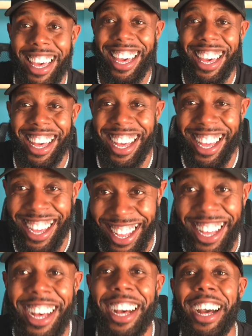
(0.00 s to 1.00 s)

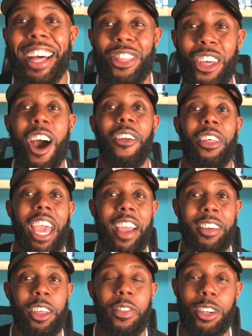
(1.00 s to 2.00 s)
thought
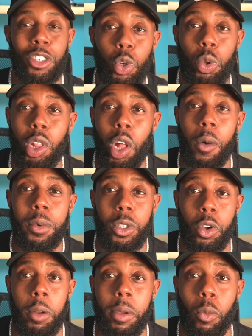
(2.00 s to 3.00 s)
that, that, their student loan
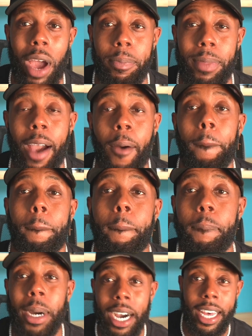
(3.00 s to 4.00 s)
was gonna be wiped
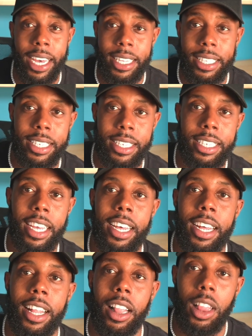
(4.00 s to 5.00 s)
out. But
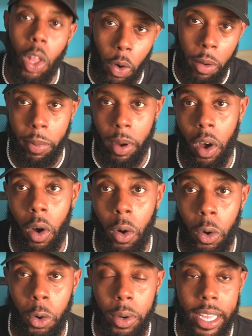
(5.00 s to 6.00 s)
lo and
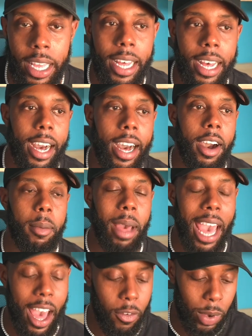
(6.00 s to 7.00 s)
behold, um,
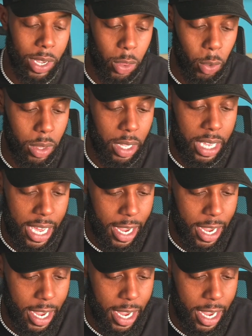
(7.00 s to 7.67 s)
halfway through the